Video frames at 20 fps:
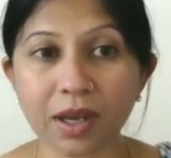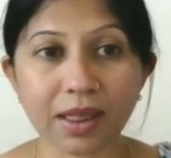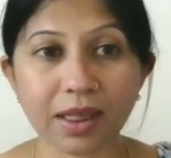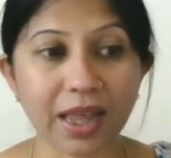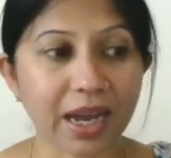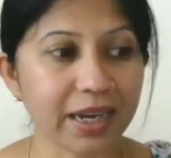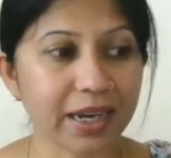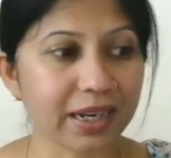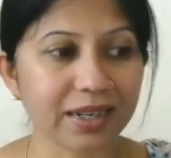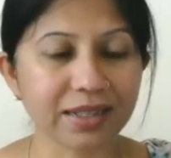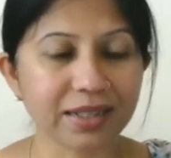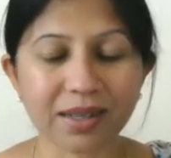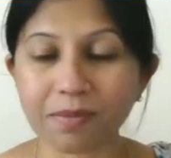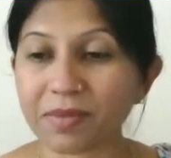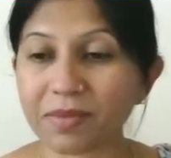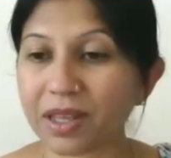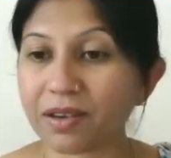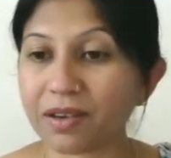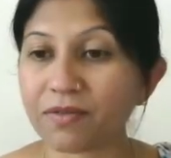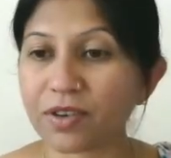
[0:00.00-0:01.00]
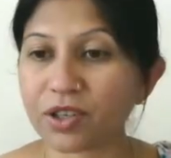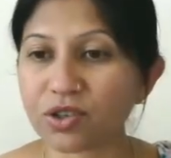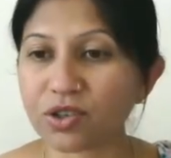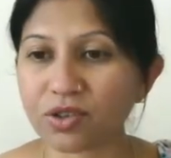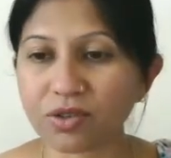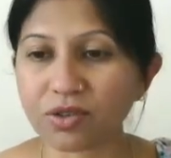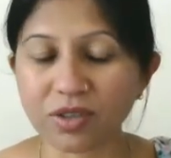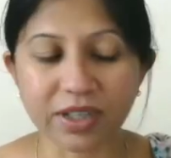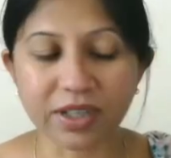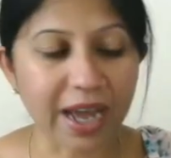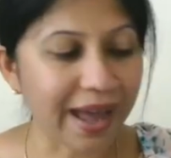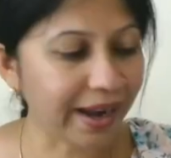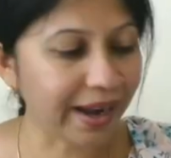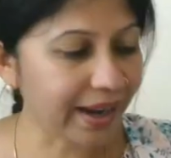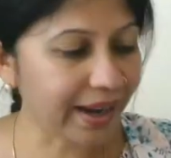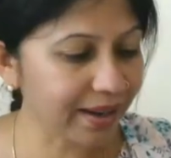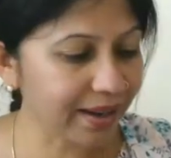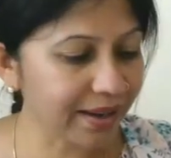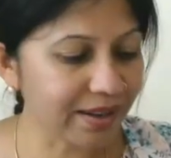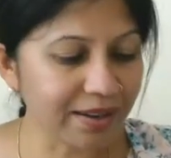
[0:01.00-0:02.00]
that it is something which
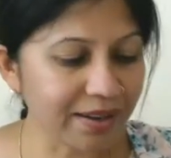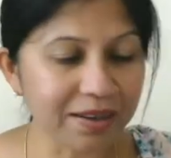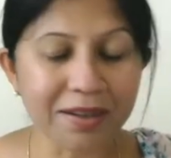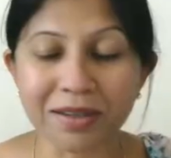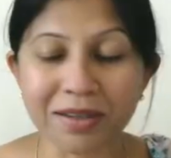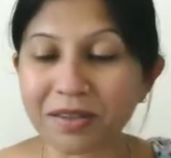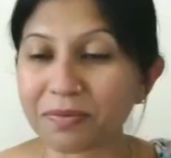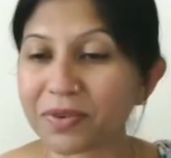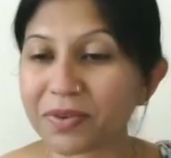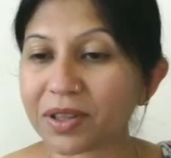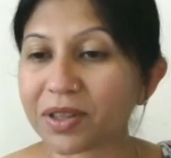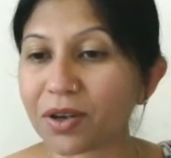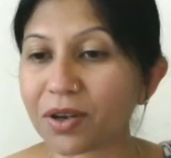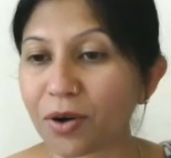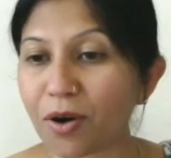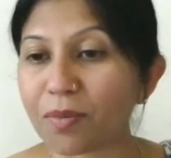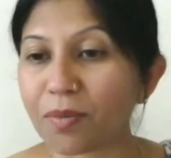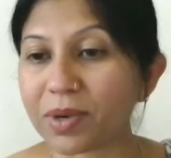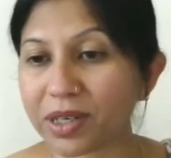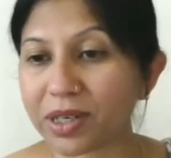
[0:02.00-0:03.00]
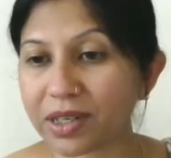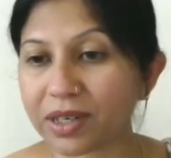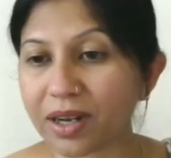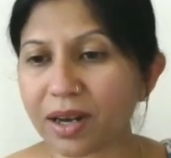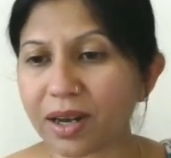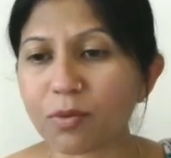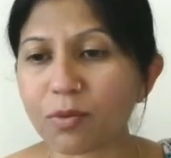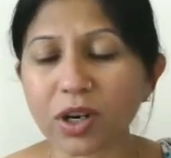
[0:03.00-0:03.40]
directly deals with the raw material.